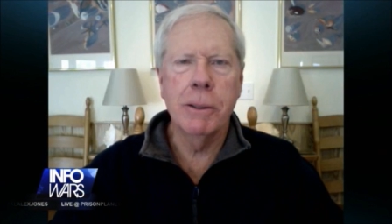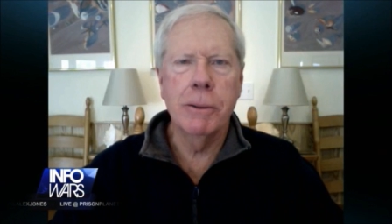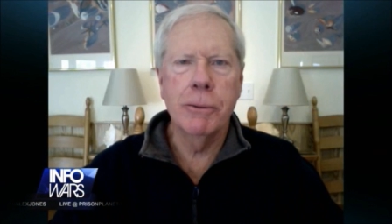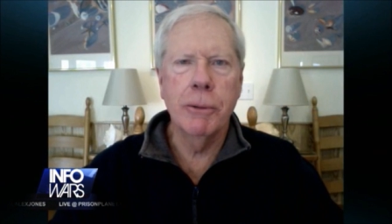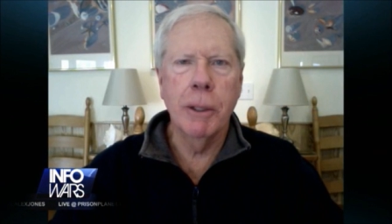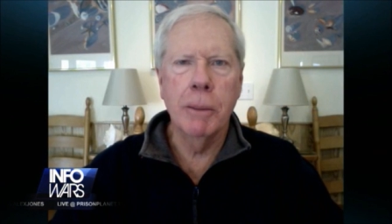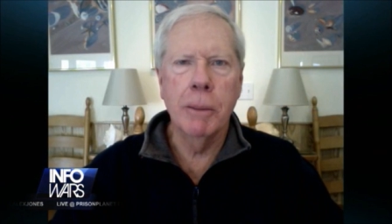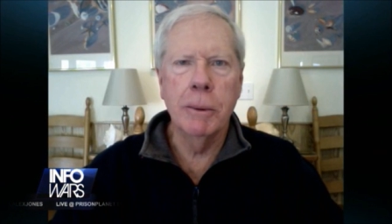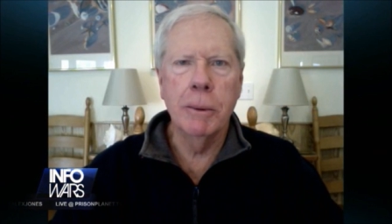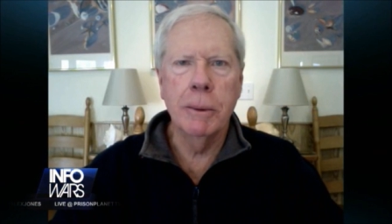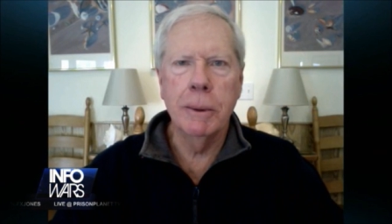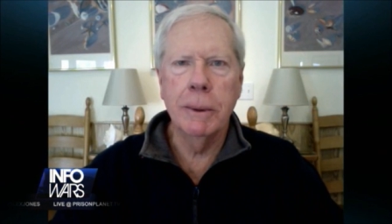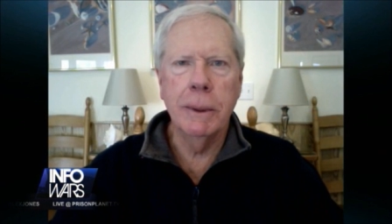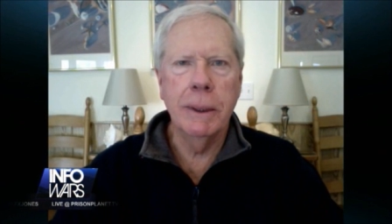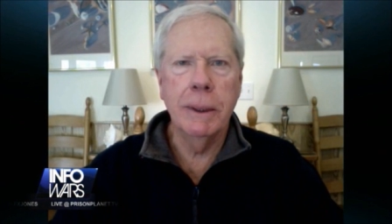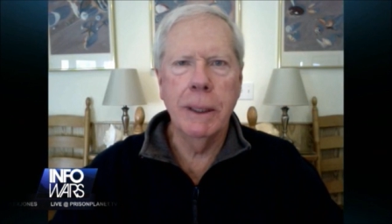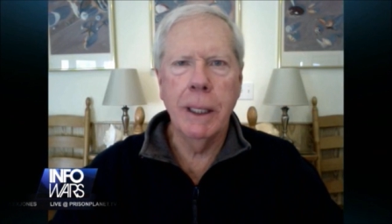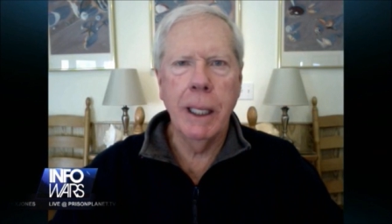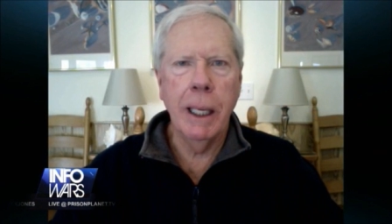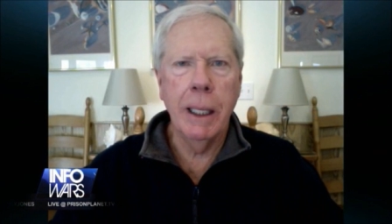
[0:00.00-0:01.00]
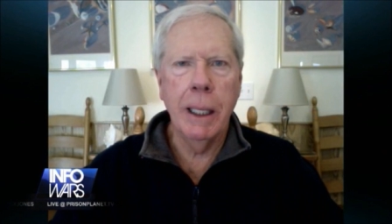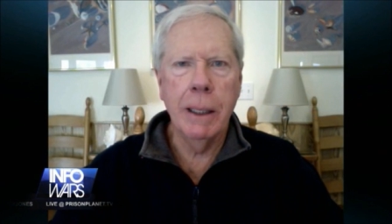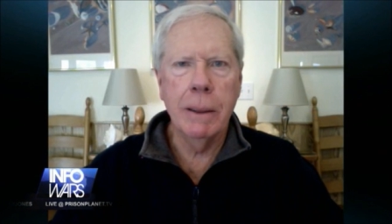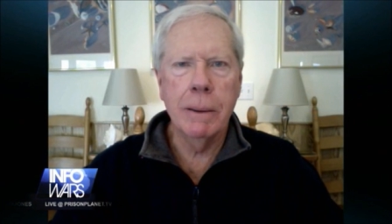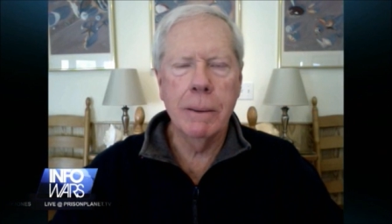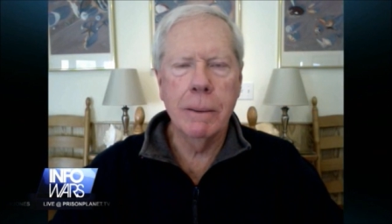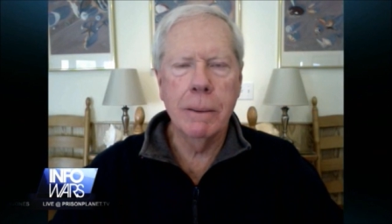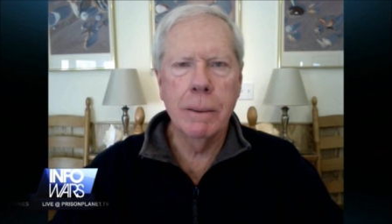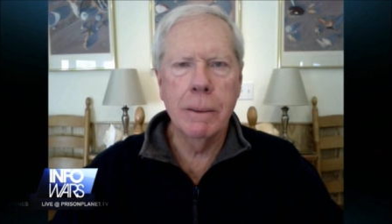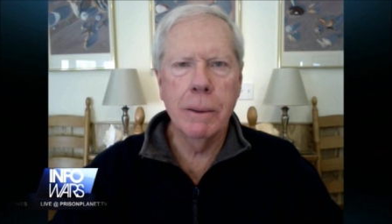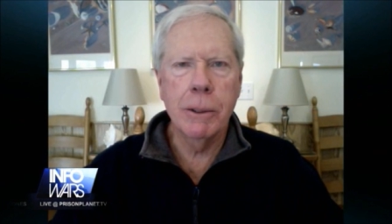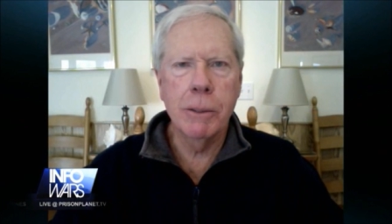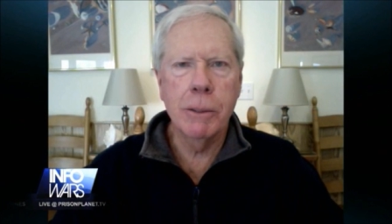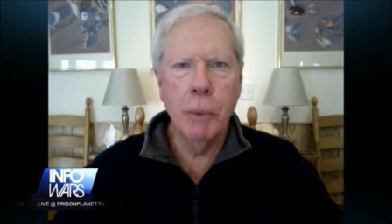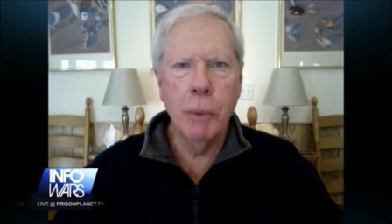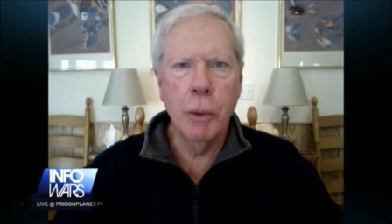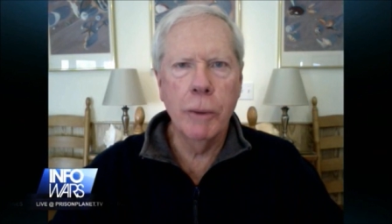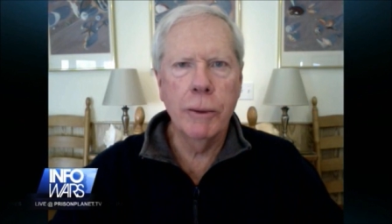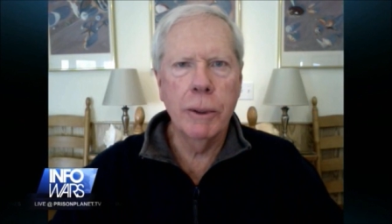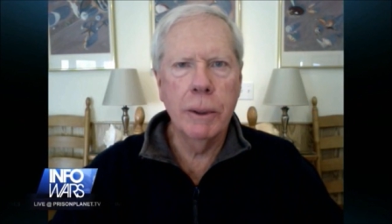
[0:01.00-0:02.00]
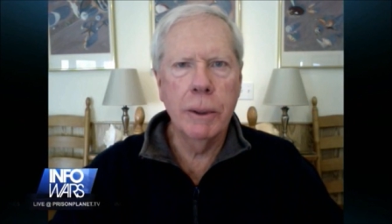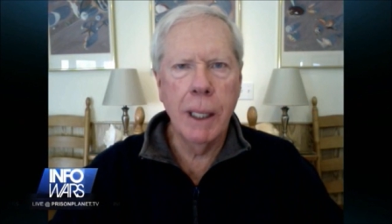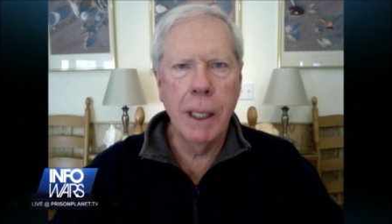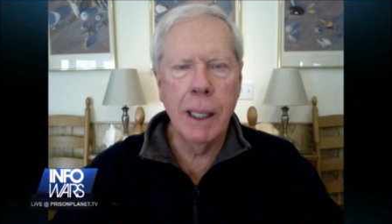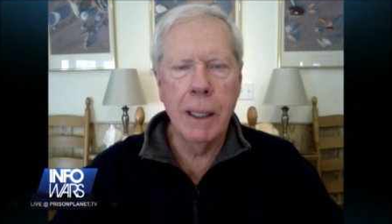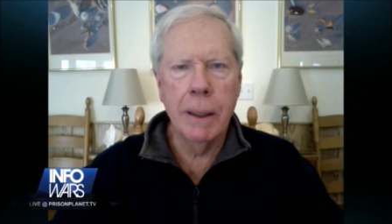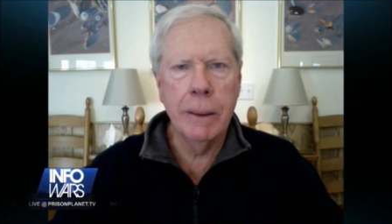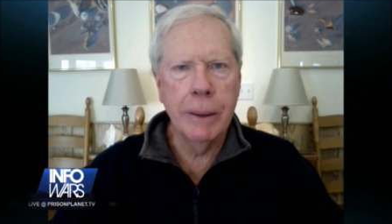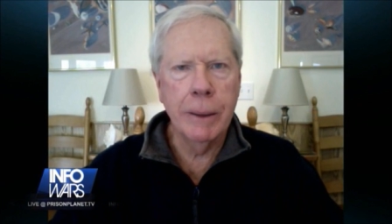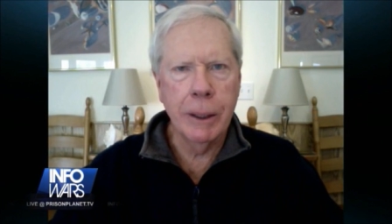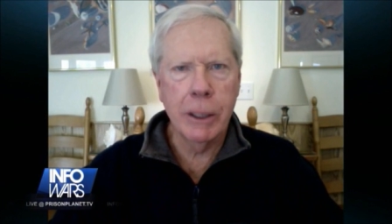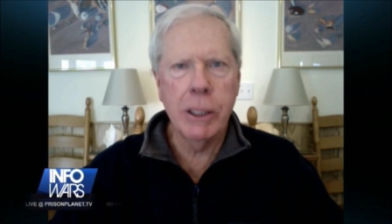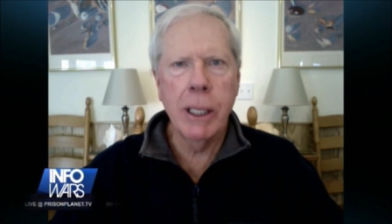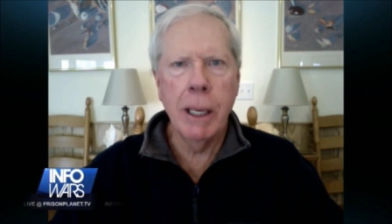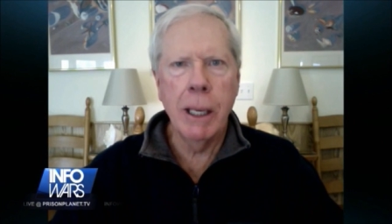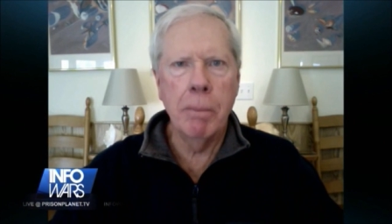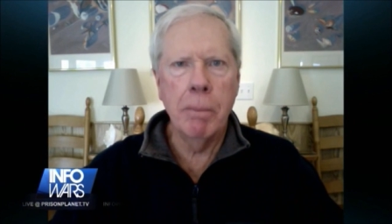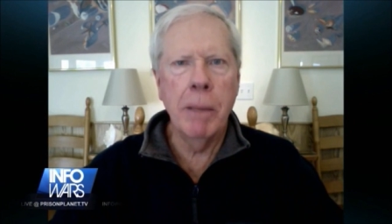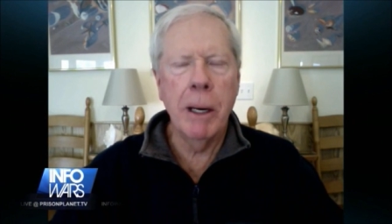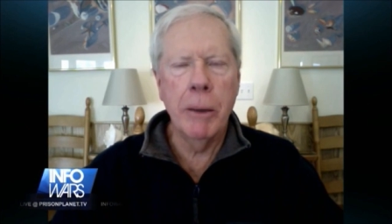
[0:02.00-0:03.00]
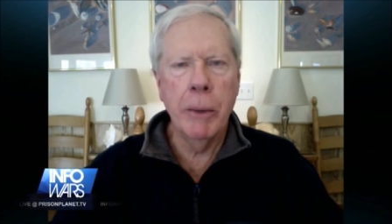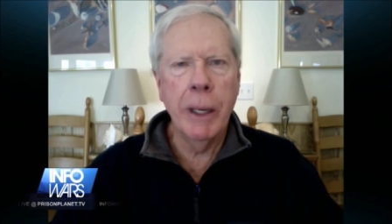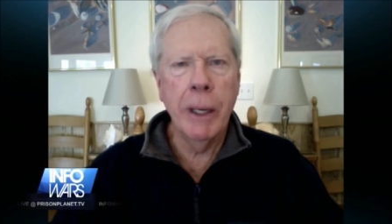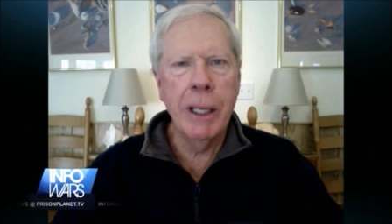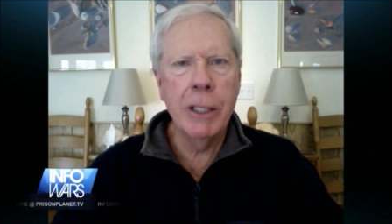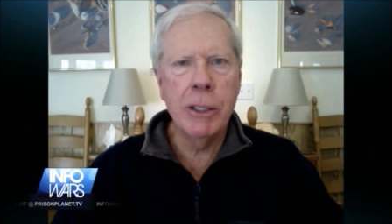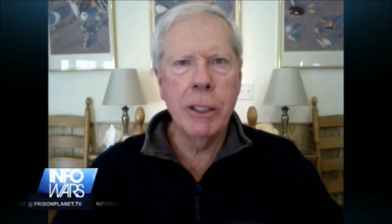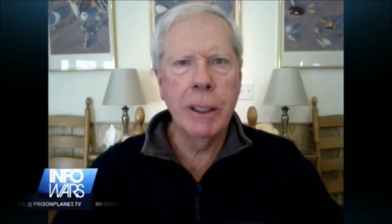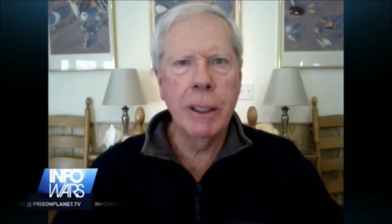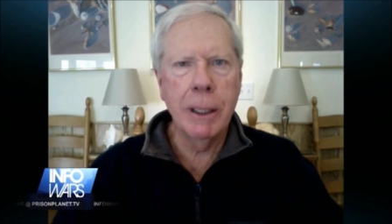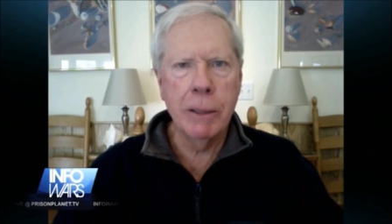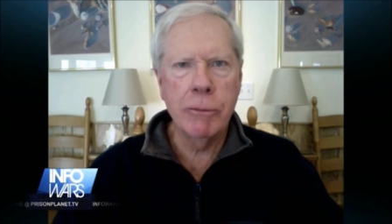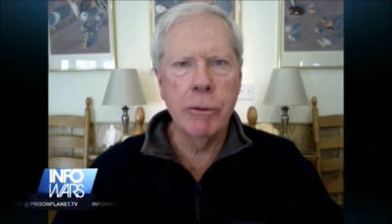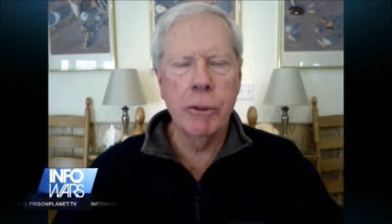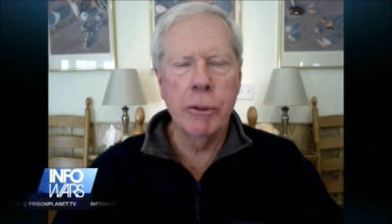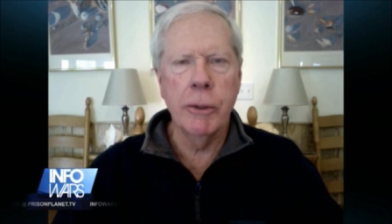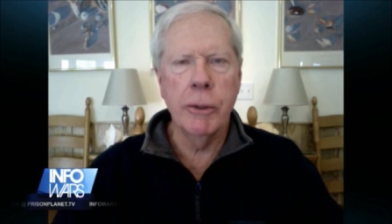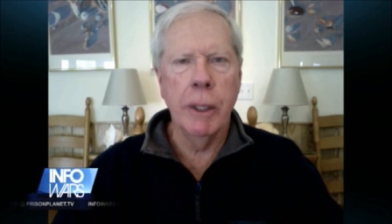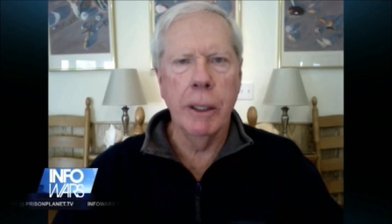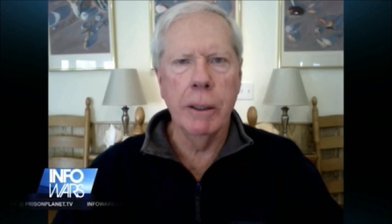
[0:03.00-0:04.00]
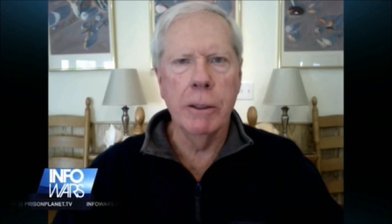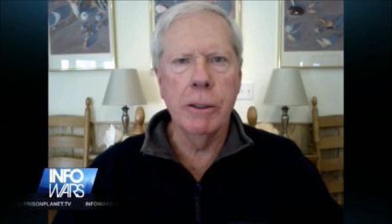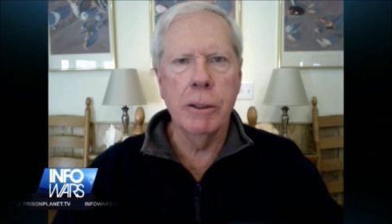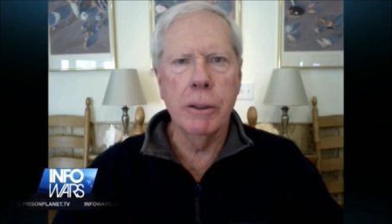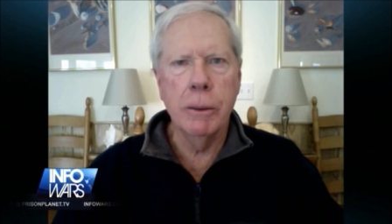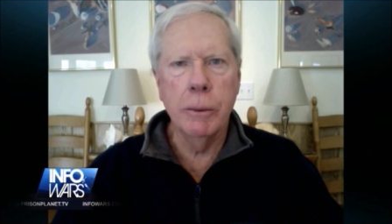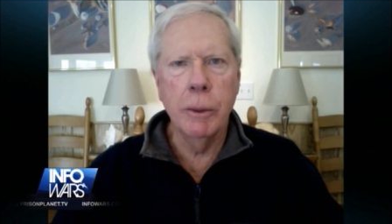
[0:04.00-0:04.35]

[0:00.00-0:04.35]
trouble, it can't support the dollar except by raising interest rates,